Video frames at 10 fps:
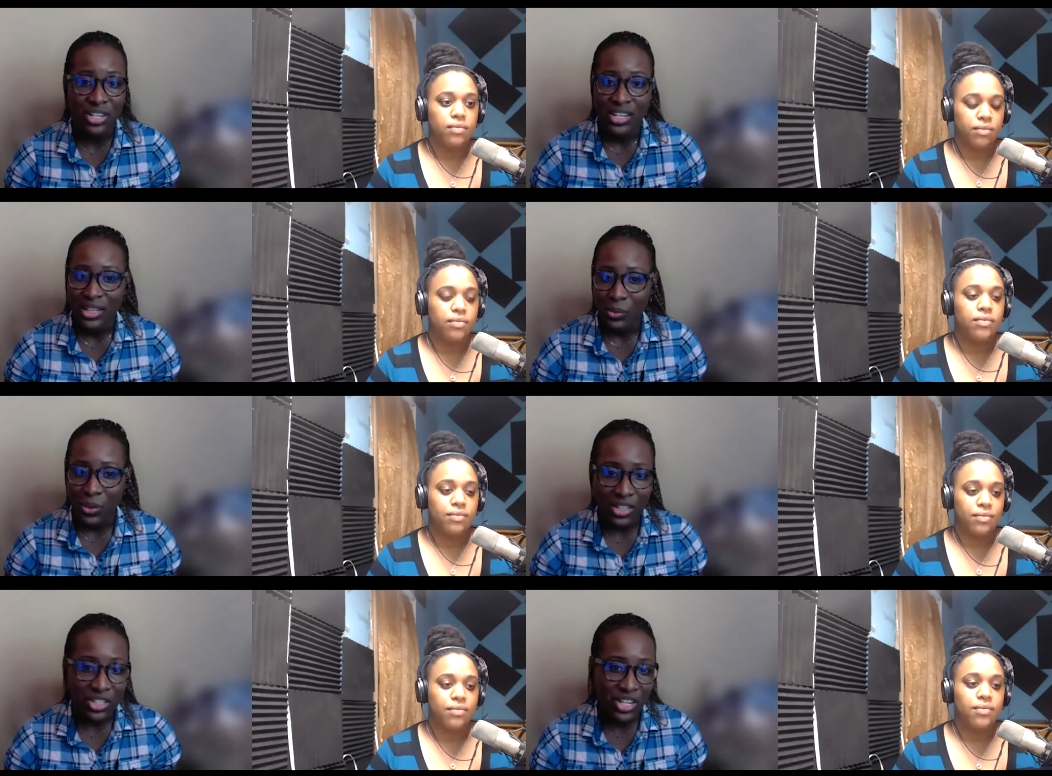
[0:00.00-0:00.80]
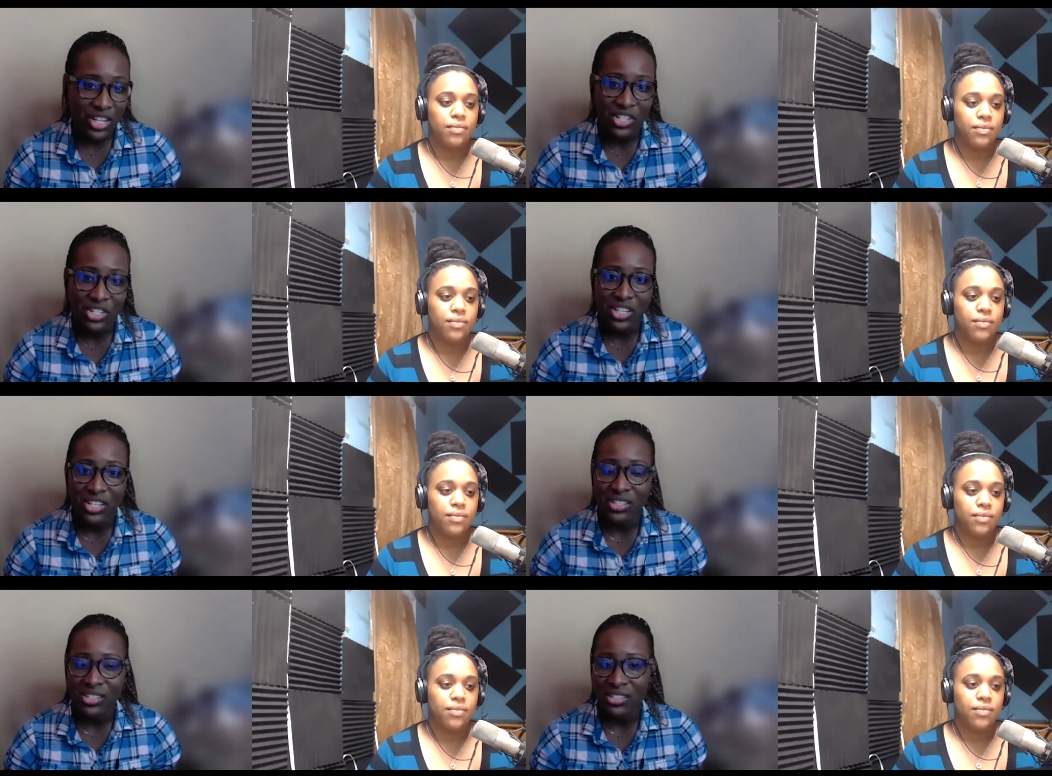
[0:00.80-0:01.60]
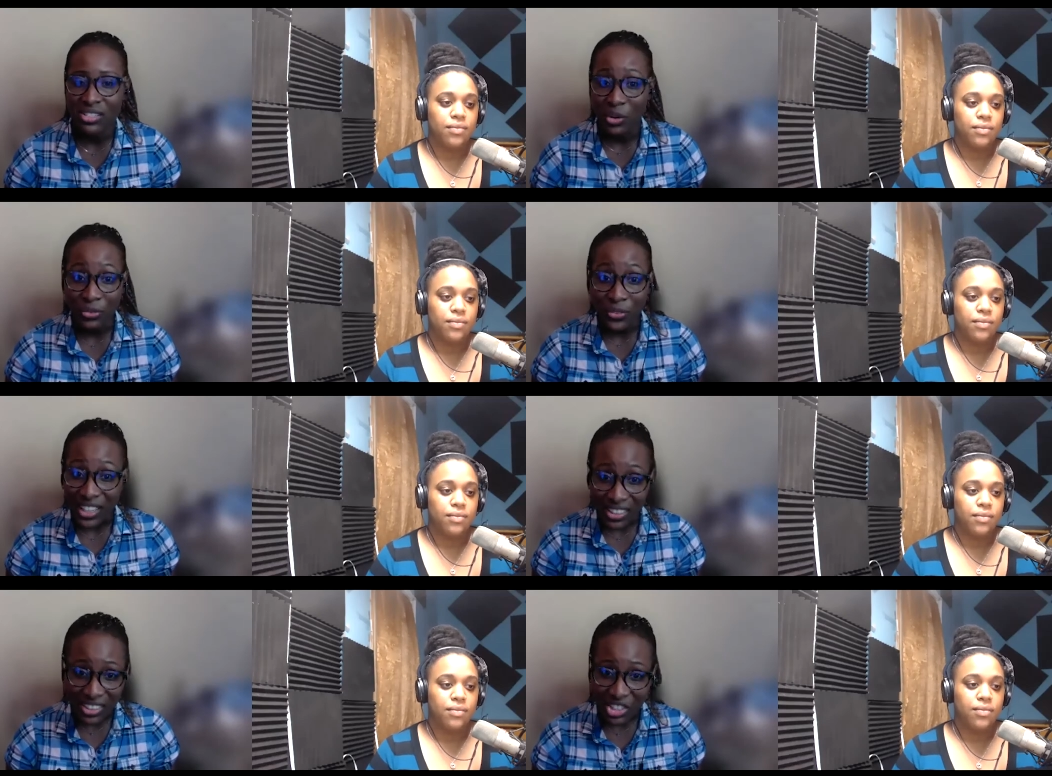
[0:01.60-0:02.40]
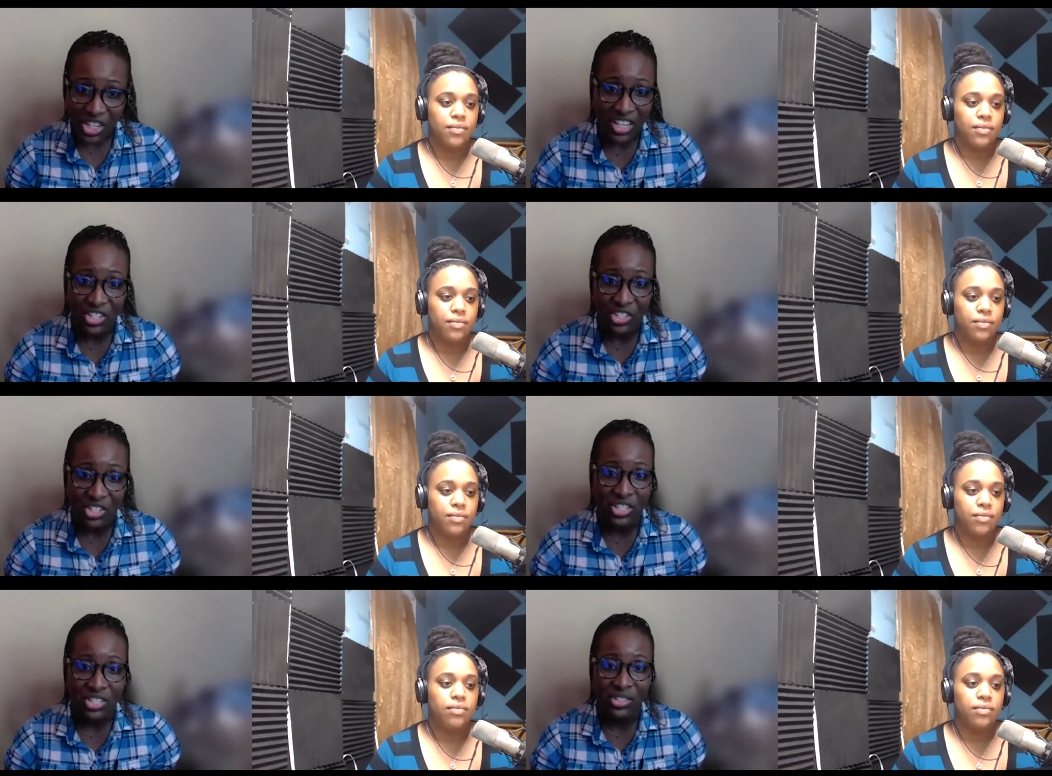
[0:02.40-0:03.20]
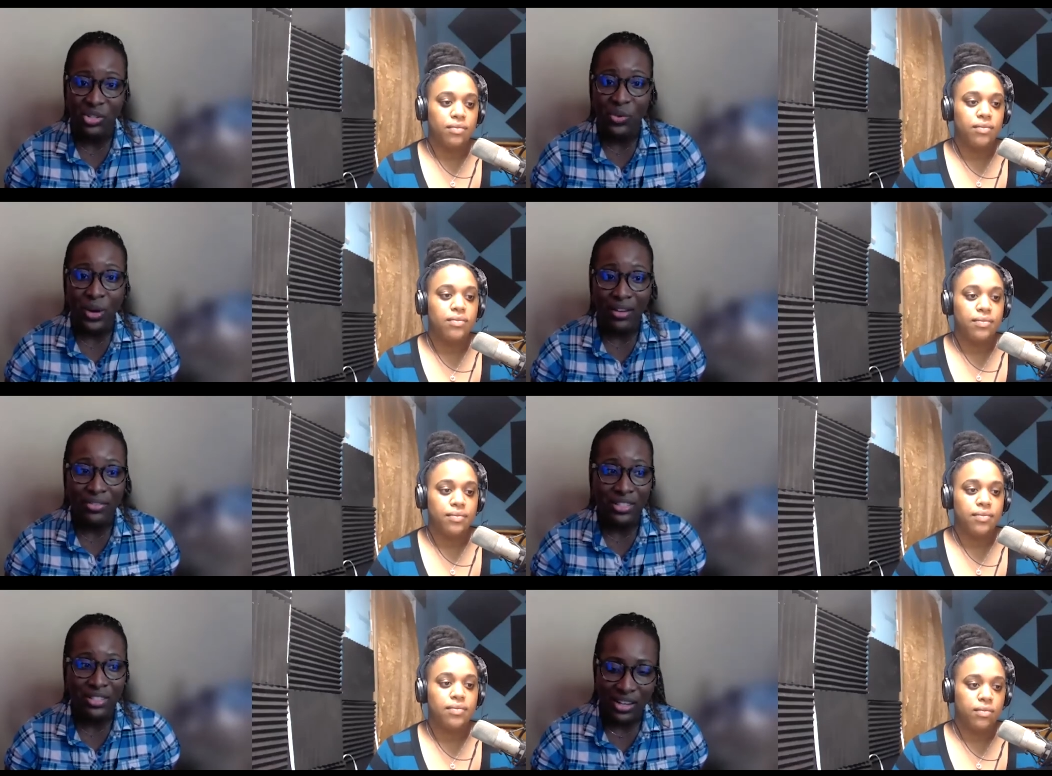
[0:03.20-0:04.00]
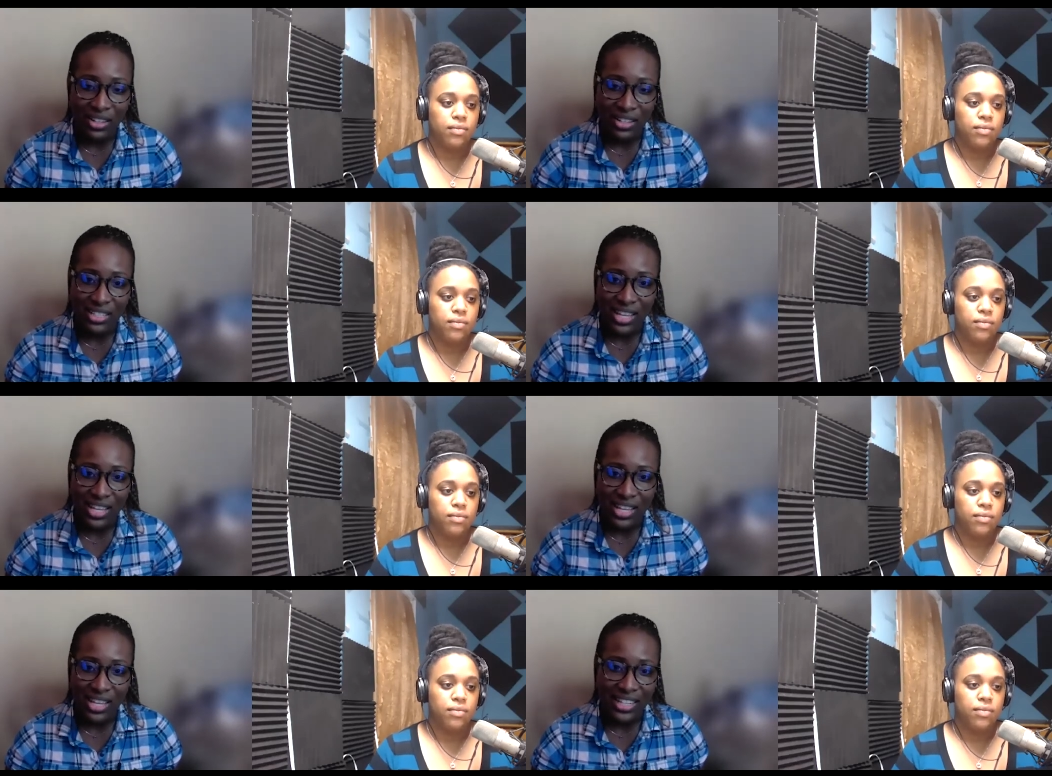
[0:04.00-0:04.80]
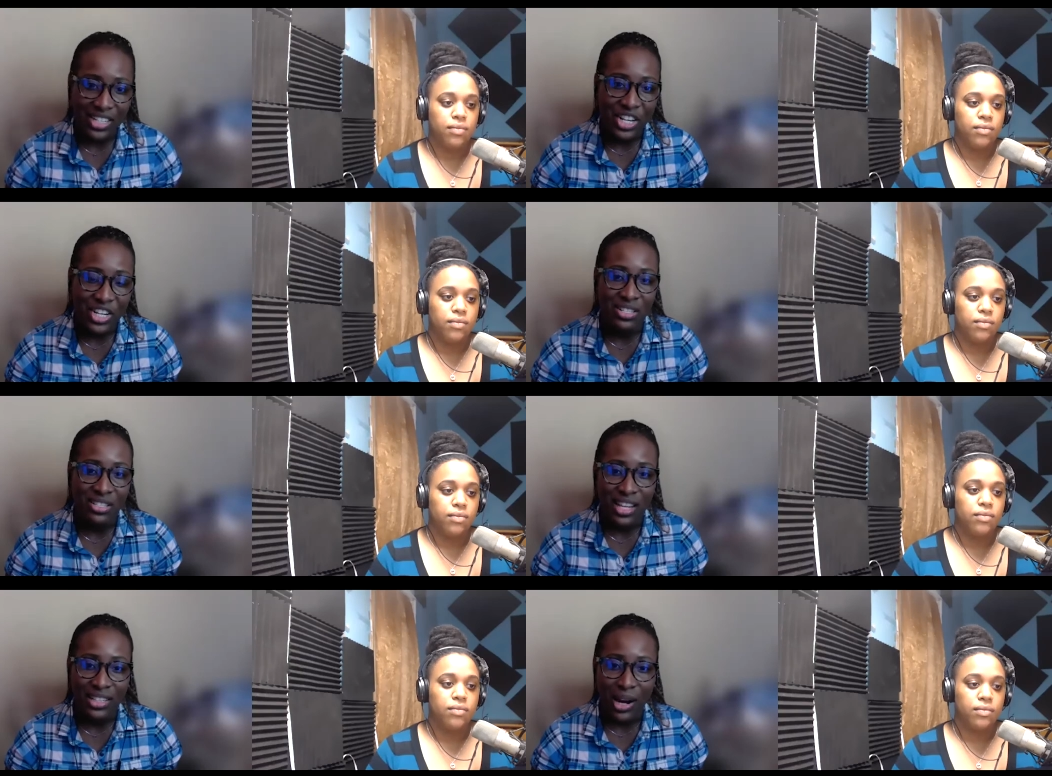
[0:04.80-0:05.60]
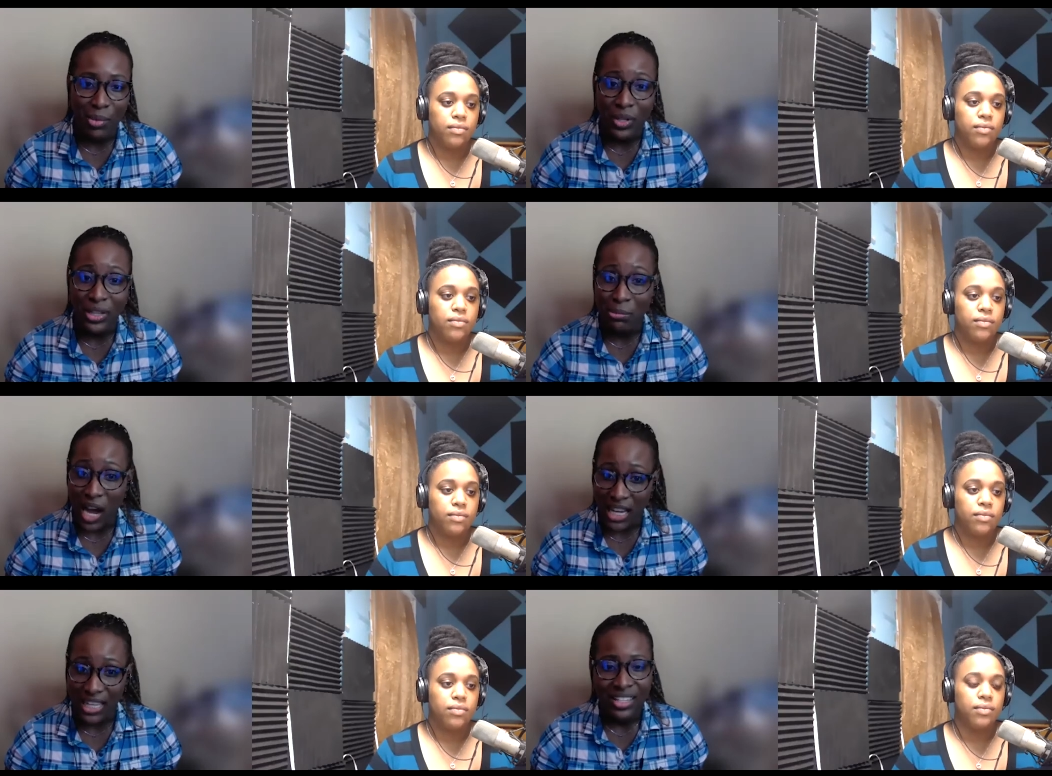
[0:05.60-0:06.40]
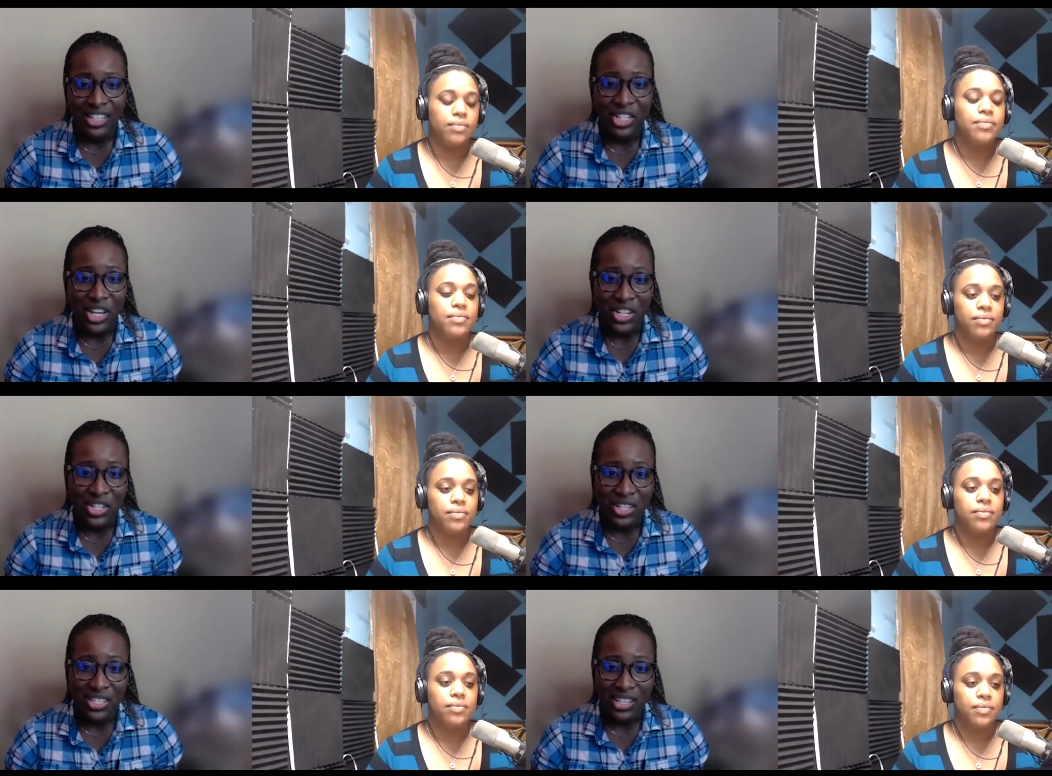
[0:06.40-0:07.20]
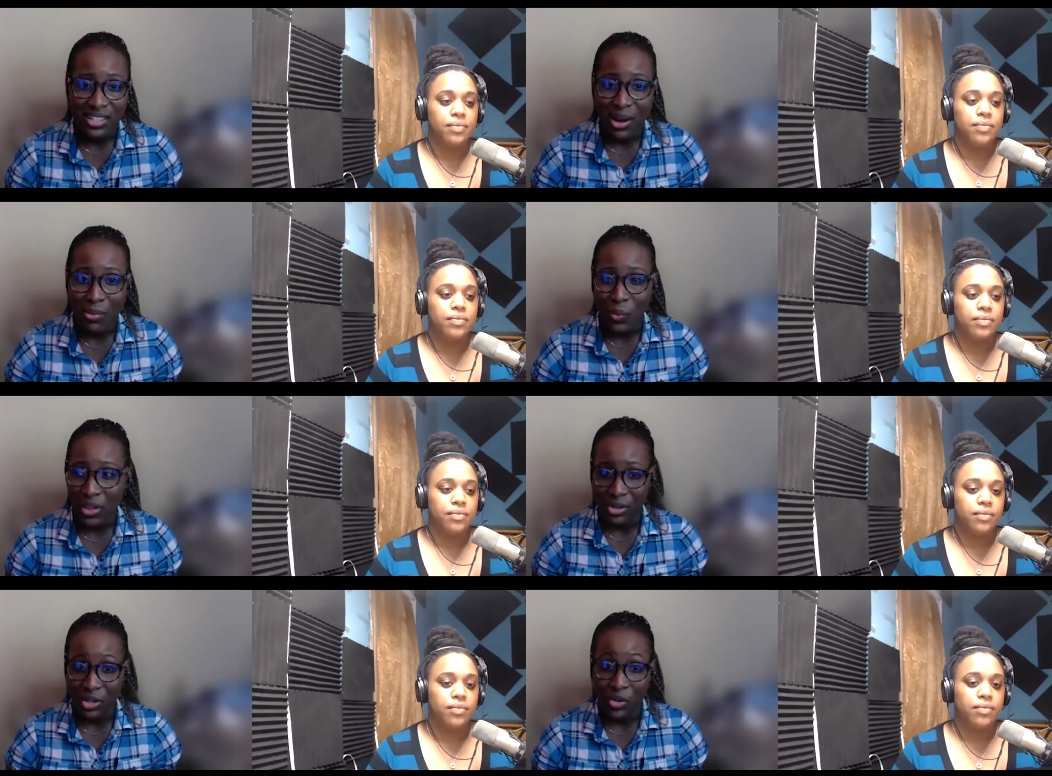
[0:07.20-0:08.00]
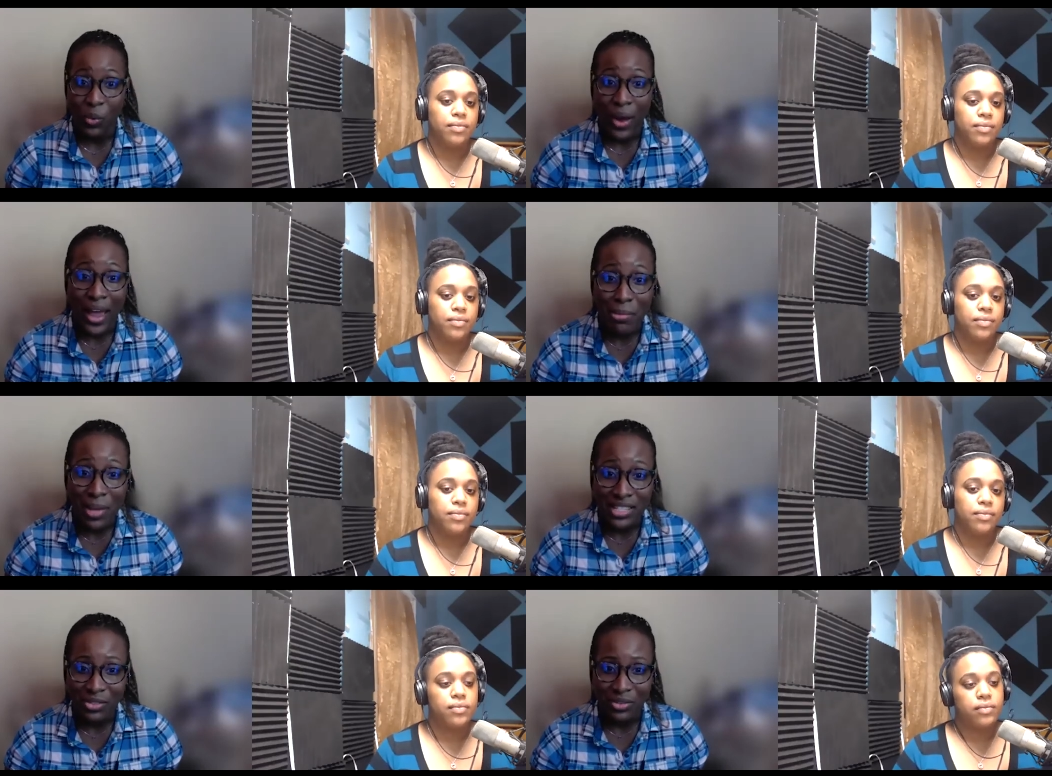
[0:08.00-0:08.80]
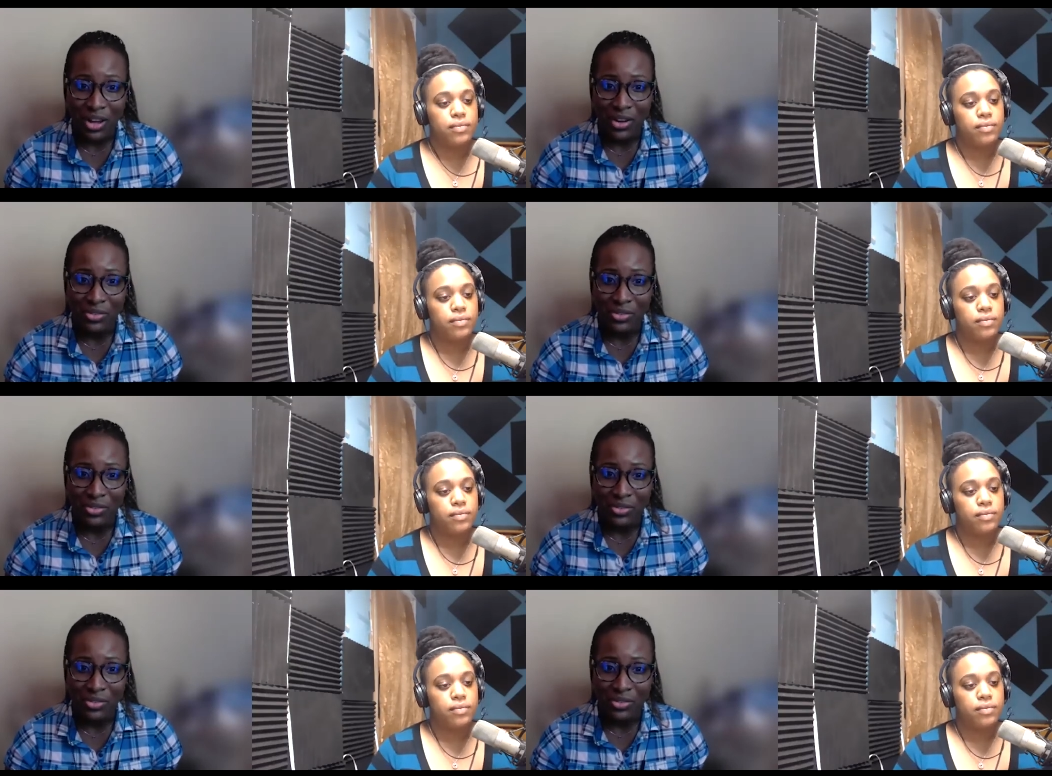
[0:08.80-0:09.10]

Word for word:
Speaker 1: the world changes, your field changes, so you have to understand the changes that come with the market, the changes that come with the requirements of